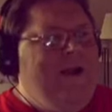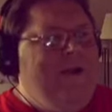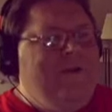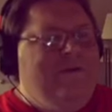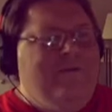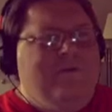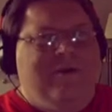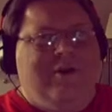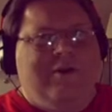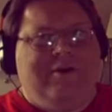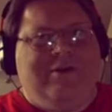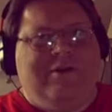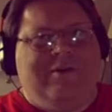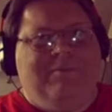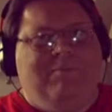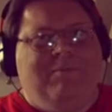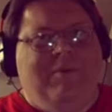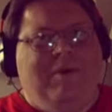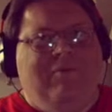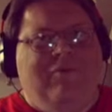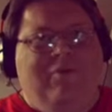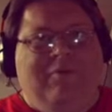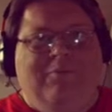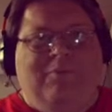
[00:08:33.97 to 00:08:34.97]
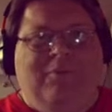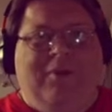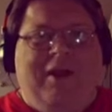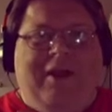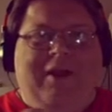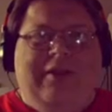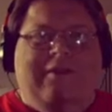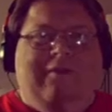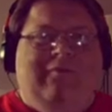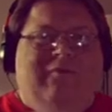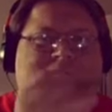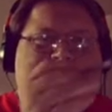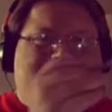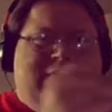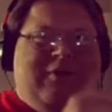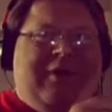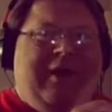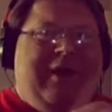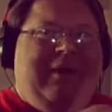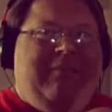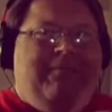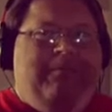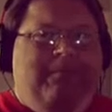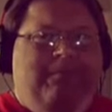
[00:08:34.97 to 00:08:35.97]
There's a ship. If you played the first
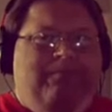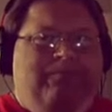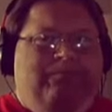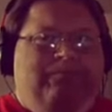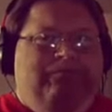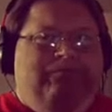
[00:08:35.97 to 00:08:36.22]
game,